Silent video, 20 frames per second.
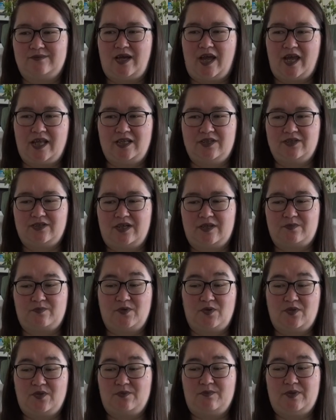I look at
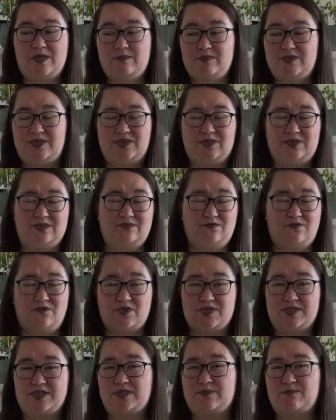other people doing
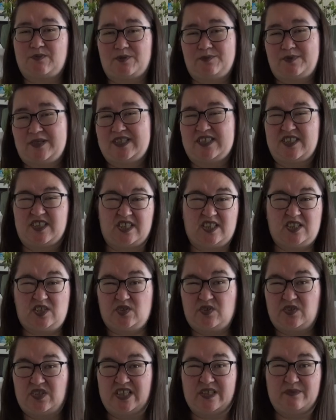frosted pumpkin
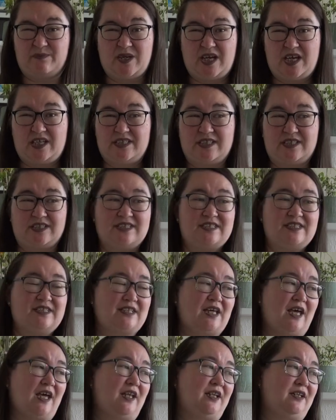stitchery patterns
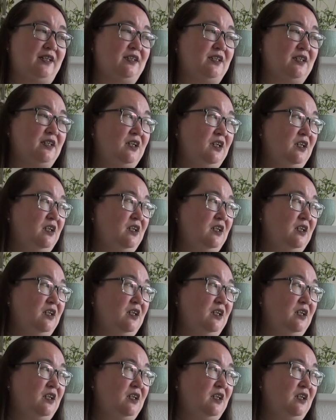and